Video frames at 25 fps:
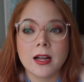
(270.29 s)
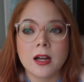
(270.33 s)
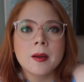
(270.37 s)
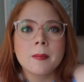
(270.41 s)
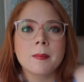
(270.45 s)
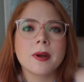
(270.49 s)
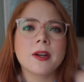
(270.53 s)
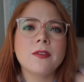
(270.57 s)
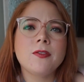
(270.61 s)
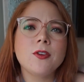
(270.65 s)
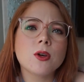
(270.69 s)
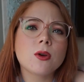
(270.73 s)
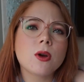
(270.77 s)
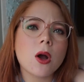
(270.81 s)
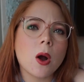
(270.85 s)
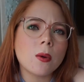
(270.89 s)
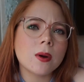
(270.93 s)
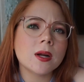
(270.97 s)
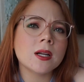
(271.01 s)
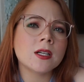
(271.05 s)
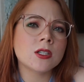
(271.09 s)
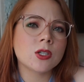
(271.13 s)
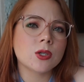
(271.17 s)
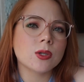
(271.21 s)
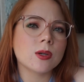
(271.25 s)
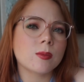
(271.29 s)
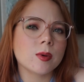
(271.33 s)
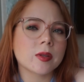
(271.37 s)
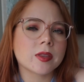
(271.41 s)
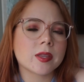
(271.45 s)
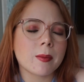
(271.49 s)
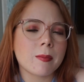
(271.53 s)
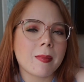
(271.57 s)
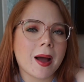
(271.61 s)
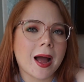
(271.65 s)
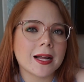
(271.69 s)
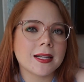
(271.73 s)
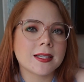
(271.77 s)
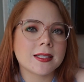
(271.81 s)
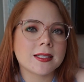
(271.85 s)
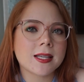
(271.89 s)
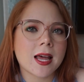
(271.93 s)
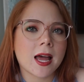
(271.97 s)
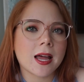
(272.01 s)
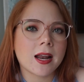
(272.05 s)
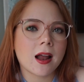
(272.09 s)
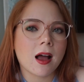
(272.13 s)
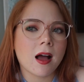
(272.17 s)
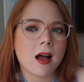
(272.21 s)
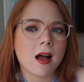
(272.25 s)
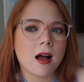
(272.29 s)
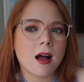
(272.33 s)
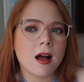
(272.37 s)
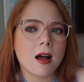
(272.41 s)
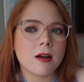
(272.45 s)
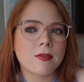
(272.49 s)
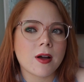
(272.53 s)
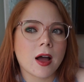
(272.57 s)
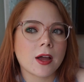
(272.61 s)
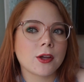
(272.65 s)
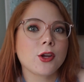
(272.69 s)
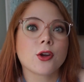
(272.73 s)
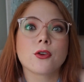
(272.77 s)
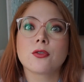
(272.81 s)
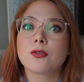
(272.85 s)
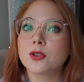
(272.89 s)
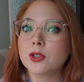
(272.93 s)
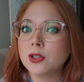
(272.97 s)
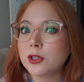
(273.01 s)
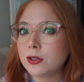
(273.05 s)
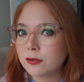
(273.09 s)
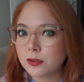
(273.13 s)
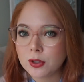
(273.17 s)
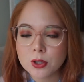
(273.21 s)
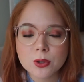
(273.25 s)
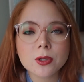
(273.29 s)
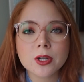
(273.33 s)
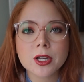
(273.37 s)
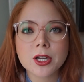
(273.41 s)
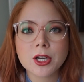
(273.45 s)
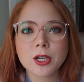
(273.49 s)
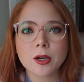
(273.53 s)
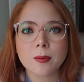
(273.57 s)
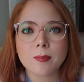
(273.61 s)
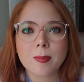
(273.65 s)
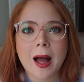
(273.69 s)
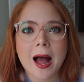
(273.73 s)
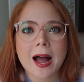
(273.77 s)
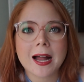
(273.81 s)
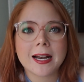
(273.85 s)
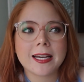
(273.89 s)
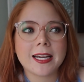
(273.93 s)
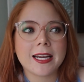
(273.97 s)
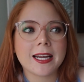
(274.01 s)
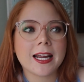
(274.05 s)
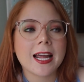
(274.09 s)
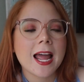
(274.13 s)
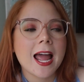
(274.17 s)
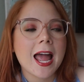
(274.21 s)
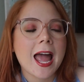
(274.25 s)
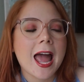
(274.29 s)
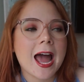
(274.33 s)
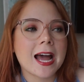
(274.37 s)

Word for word: But if you go into it with the mindset of you're fueling your body